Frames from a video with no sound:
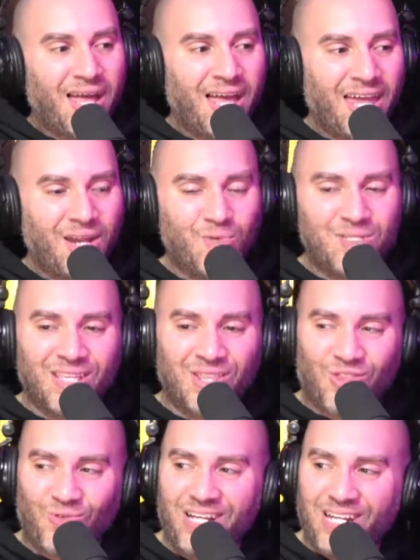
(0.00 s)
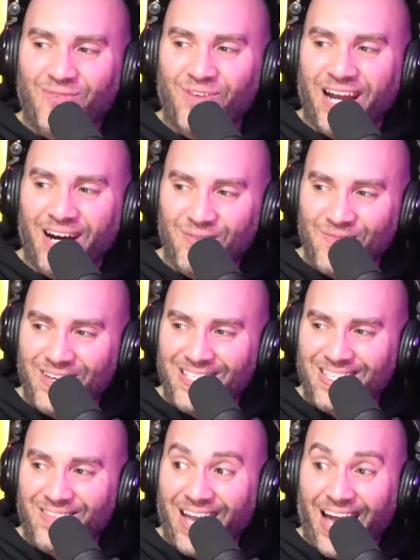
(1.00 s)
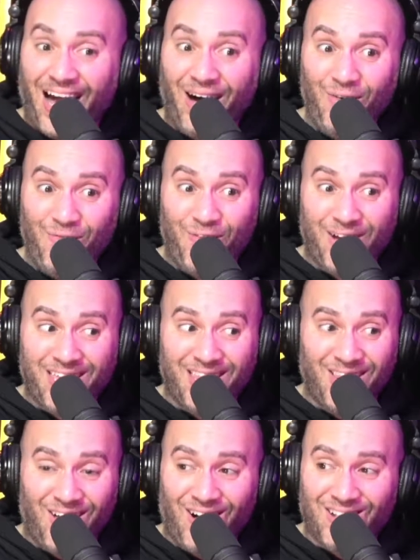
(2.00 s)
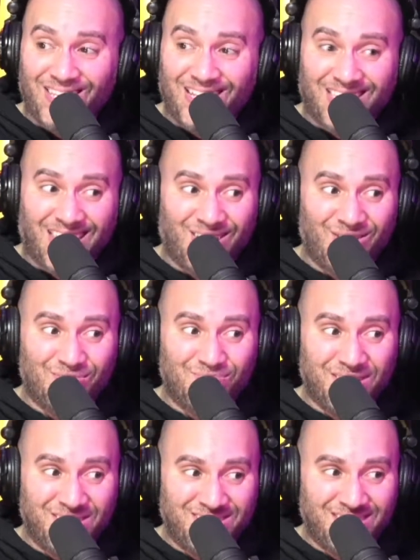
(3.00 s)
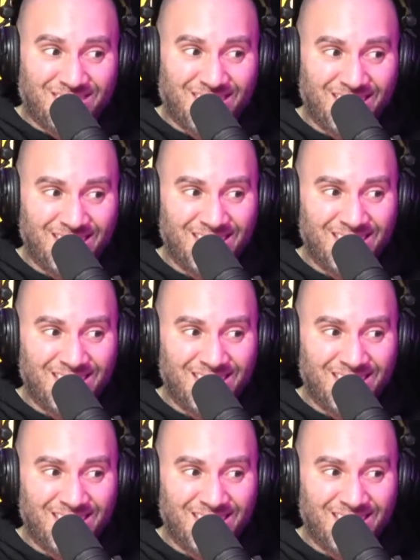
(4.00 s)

and it was in 3 different outfits. I'm like, how fucking long did it take you to build this thing?